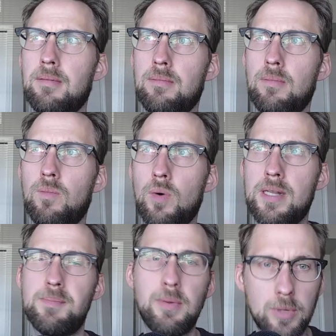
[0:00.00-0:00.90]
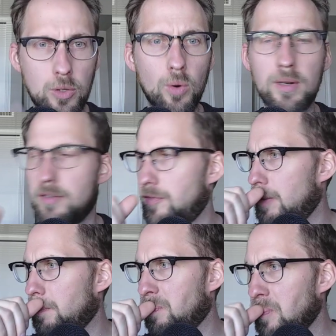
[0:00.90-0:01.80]
what has been recorded of
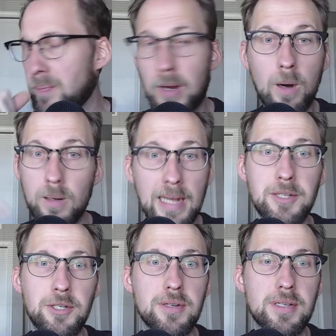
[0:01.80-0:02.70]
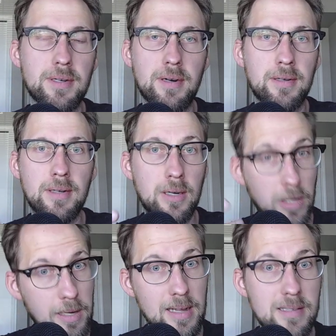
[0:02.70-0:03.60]
him are lectures, are
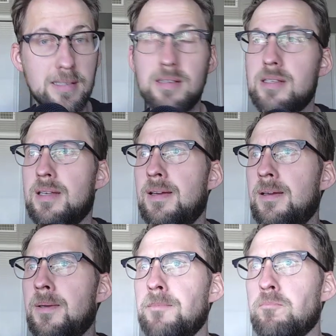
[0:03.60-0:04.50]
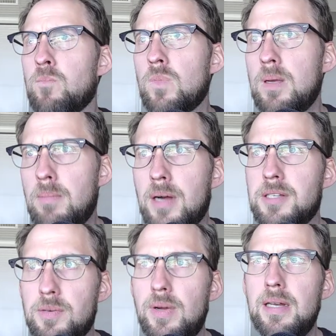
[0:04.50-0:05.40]
classes.
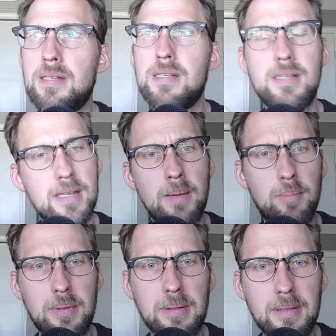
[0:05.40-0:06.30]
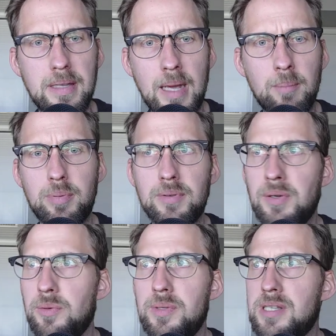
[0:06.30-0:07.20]
Marcus Aurelius is the emperor
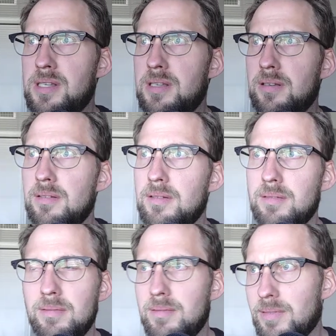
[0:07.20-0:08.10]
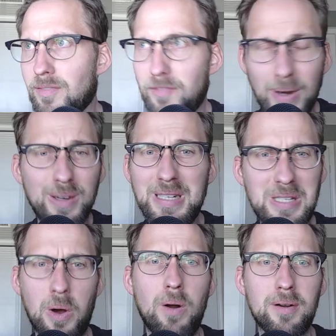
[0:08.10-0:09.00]
who is fairly
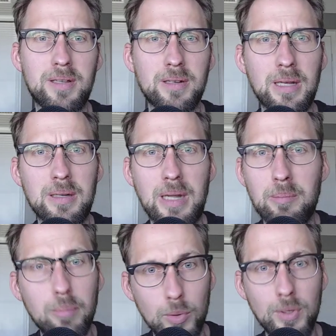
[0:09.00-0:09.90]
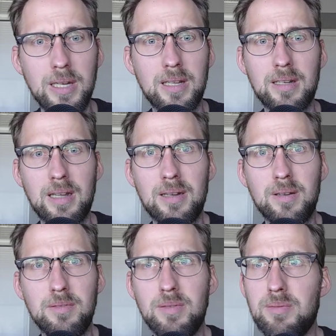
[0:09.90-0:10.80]
dark and brooding and
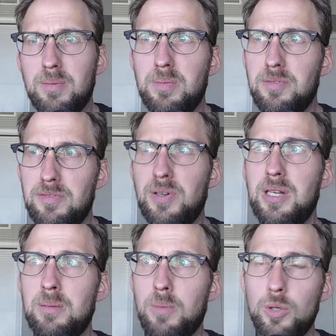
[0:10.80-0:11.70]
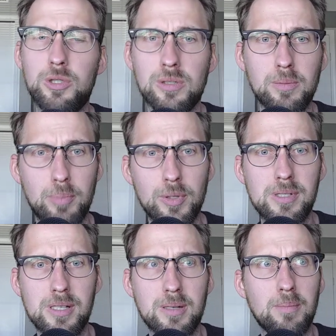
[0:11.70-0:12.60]
a very emotional
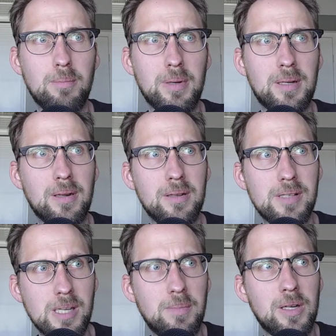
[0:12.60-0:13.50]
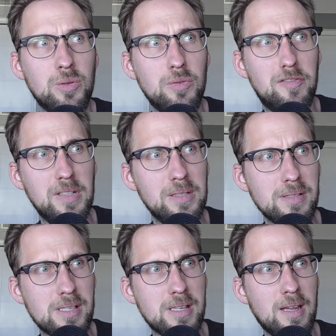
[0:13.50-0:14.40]
person, but someone who
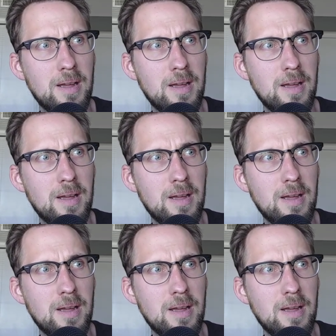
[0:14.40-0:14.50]
feels,